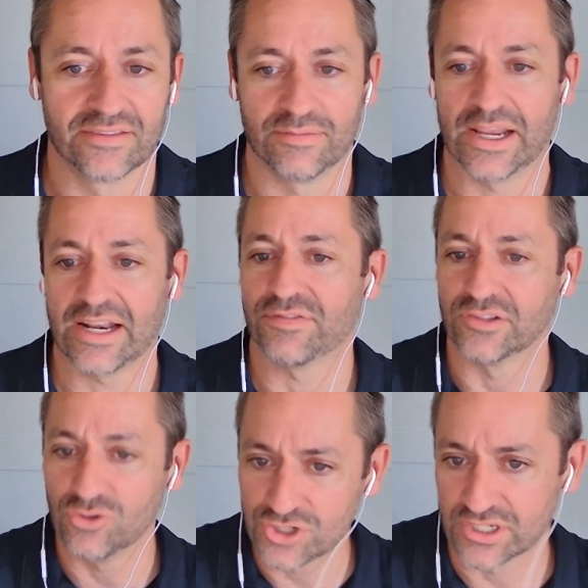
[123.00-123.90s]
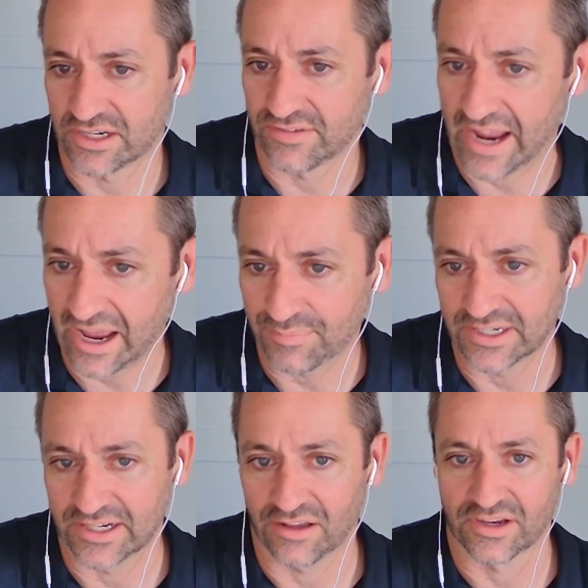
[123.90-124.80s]
the main evolutions that have happened
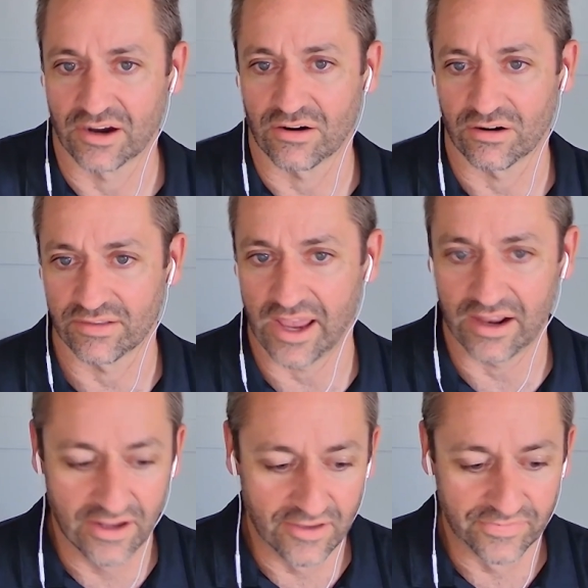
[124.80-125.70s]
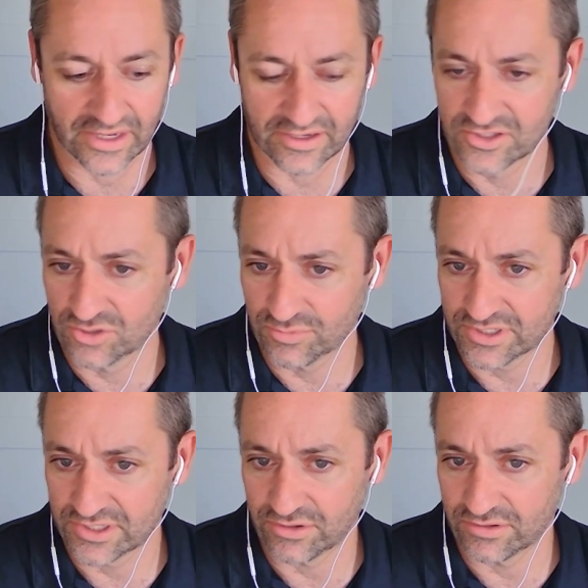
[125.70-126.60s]
in healthcare are that consumers
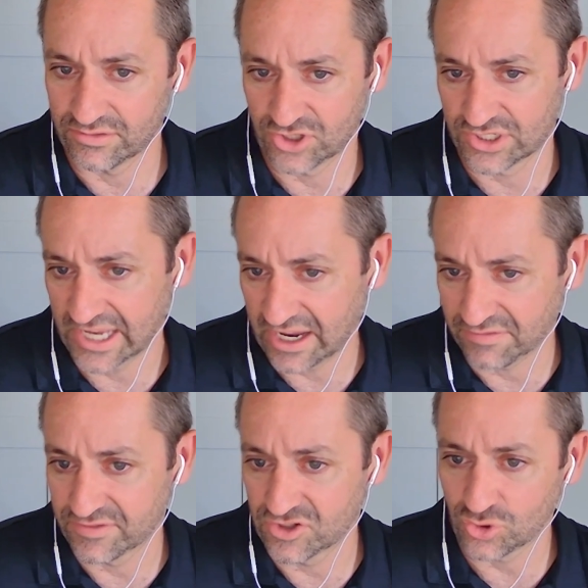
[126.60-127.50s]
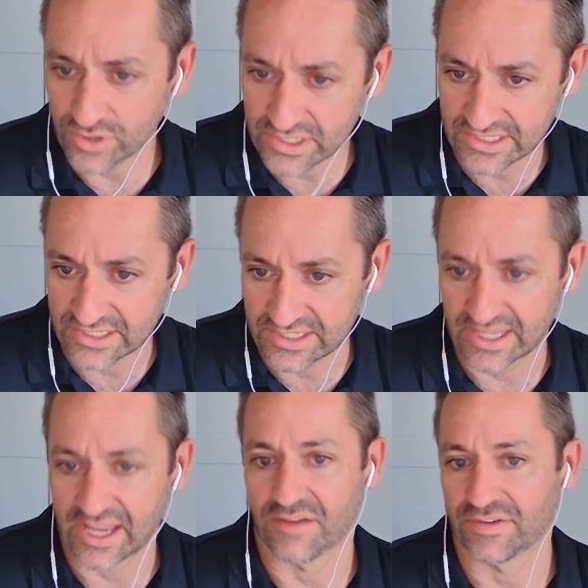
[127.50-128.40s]
don't just have choices,
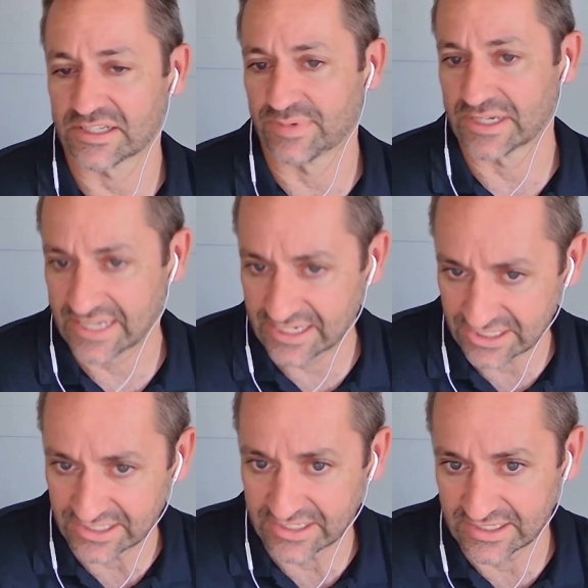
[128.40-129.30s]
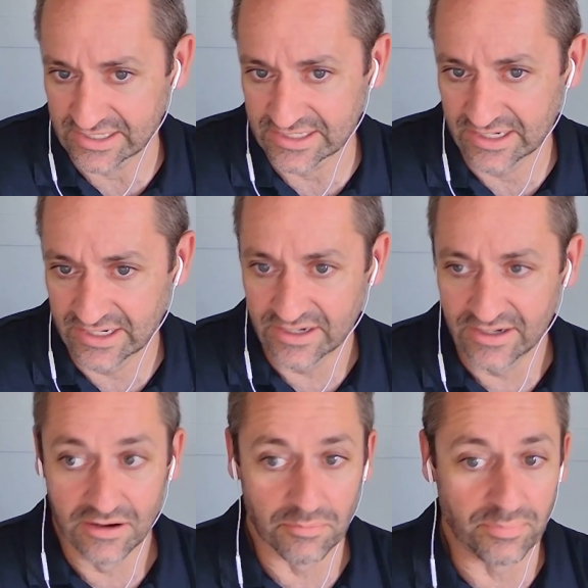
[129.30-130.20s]
they have expectations.
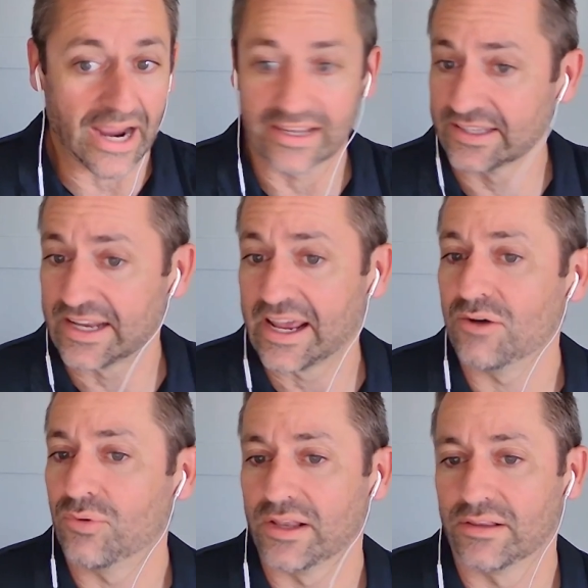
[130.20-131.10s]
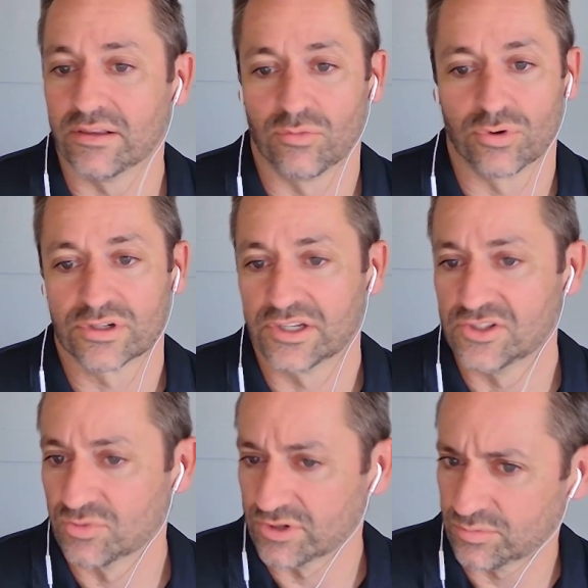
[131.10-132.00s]
Back in the day when the word
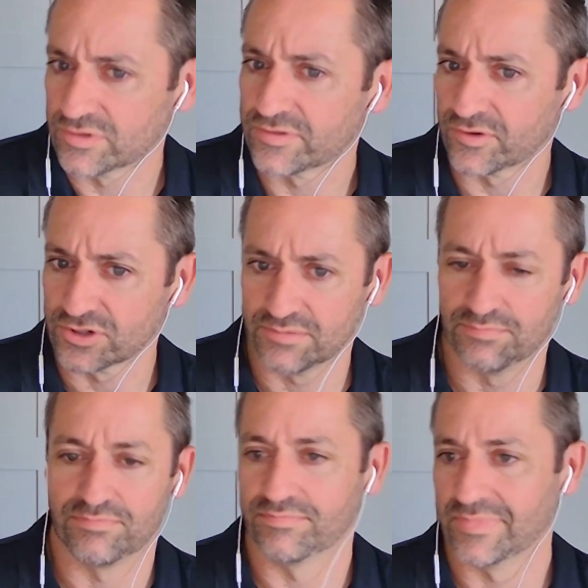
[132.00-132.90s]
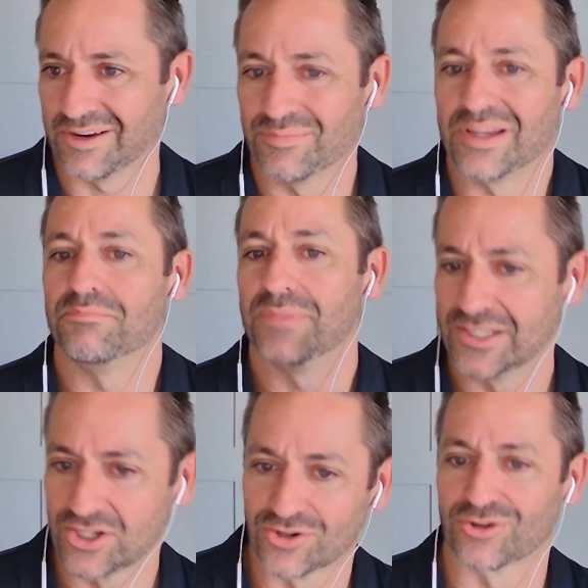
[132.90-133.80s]
consumerism was first kind of being
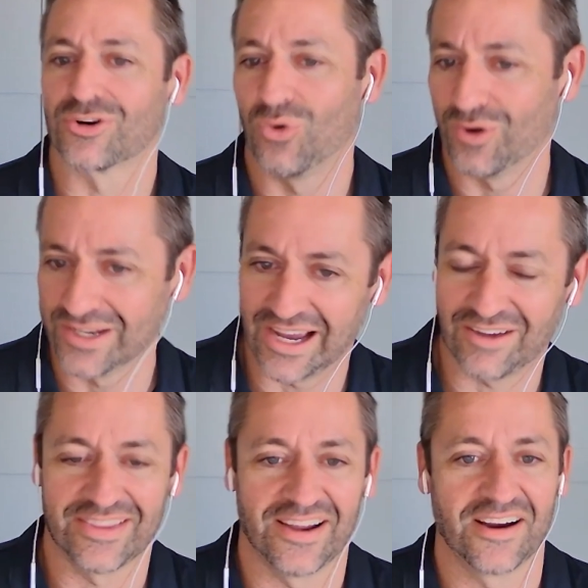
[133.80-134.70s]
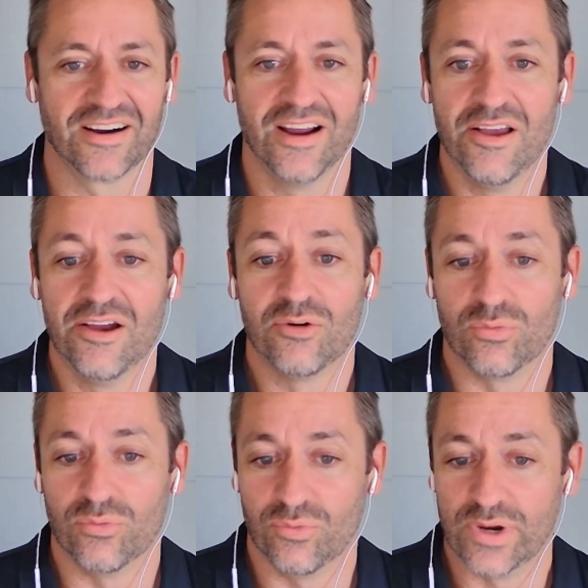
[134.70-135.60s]
minted or coined out there,
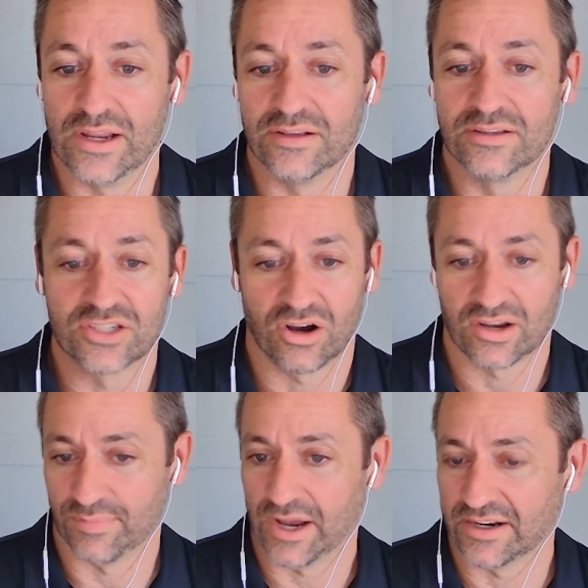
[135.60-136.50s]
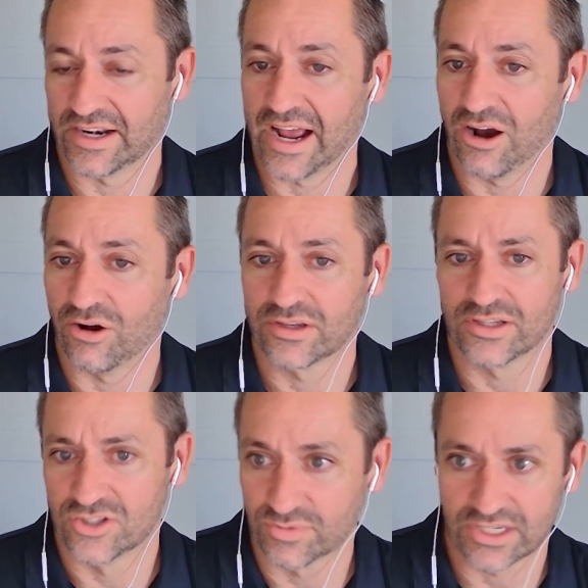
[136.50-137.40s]
we talk about it how
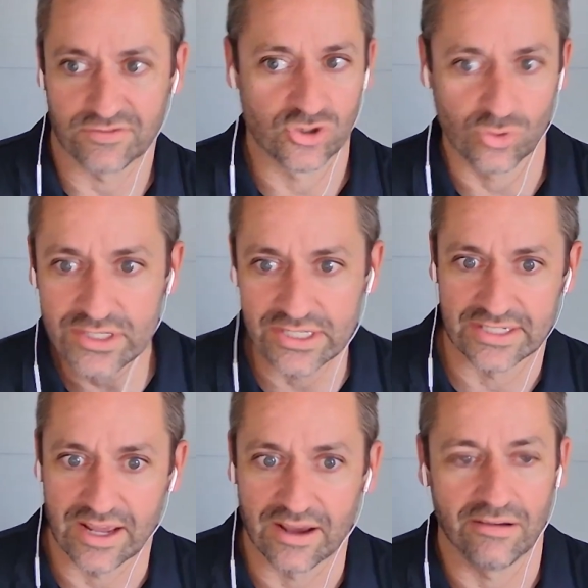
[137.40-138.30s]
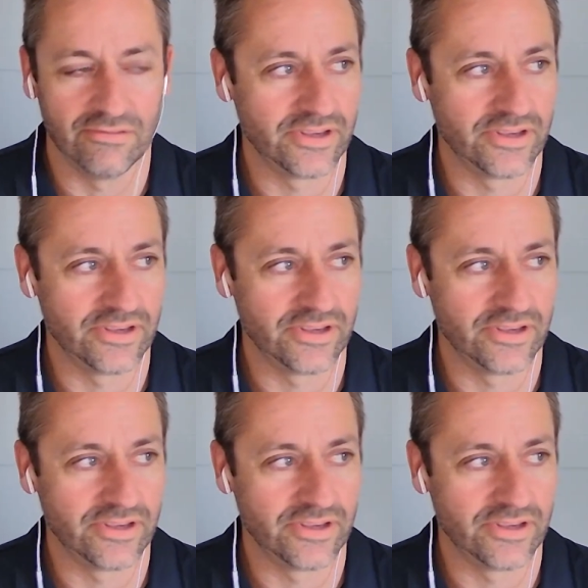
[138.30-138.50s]
consumers have choices now,